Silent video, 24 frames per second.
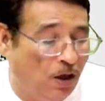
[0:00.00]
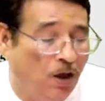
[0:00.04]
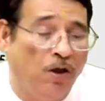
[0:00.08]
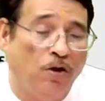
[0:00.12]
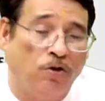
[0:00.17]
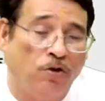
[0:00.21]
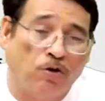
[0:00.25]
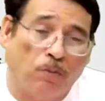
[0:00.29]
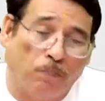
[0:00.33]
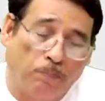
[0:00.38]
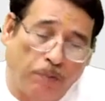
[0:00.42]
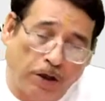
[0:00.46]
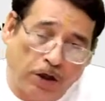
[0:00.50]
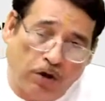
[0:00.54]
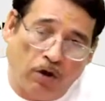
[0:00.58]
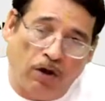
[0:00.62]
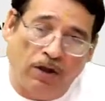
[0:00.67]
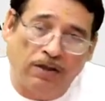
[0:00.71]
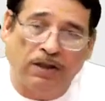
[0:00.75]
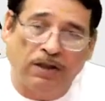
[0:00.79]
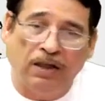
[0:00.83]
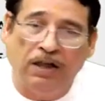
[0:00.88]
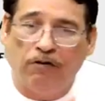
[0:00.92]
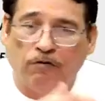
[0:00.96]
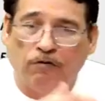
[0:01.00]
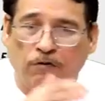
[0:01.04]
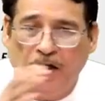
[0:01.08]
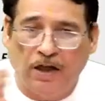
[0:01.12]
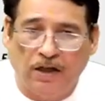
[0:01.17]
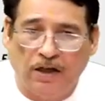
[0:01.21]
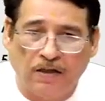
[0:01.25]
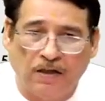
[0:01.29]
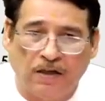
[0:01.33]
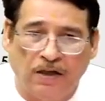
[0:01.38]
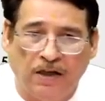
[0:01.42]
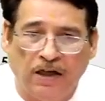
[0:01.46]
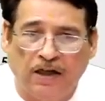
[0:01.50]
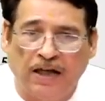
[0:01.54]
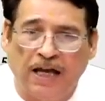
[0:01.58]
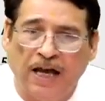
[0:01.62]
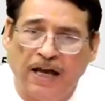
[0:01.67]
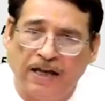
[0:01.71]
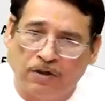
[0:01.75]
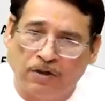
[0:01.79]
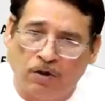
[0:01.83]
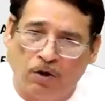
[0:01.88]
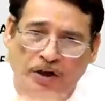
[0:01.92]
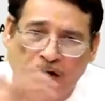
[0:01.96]
so because it, it is it
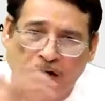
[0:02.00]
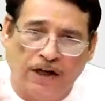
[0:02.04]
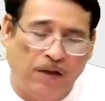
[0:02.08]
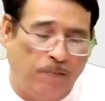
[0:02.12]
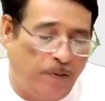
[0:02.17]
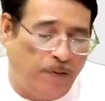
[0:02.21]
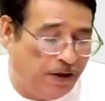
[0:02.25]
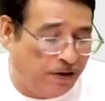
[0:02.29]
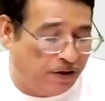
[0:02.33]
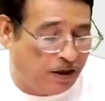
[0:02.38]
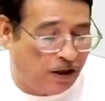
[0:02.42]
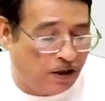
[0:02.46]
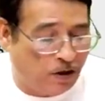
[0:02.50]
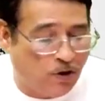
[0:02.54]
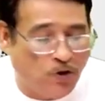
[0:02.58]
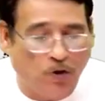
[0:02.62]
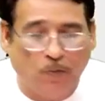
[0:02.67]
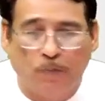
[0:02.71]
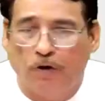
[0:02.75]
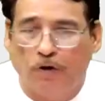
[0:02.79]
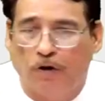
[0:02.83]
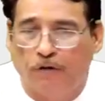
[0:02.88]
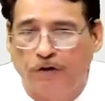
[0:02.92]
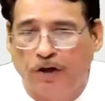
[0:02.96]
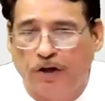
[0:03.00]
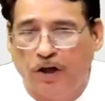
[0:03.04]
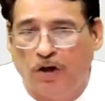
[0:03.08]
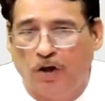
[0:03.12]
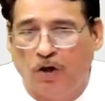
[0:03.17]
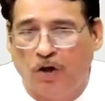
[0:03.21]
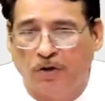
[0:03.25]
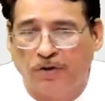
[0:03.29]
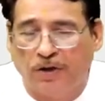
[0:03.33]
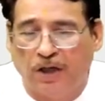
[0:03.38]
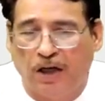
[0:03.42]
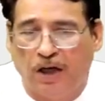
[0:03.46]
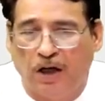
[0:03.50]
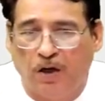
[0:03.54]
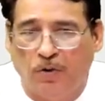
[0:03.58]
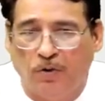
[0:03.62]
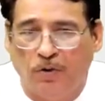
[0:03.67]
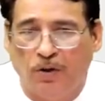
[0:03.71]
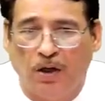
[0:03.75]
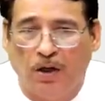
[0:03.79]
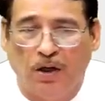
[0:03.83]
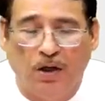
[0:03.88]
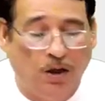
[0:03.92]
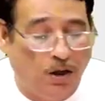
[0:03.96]
has already been taken to profit and loss account,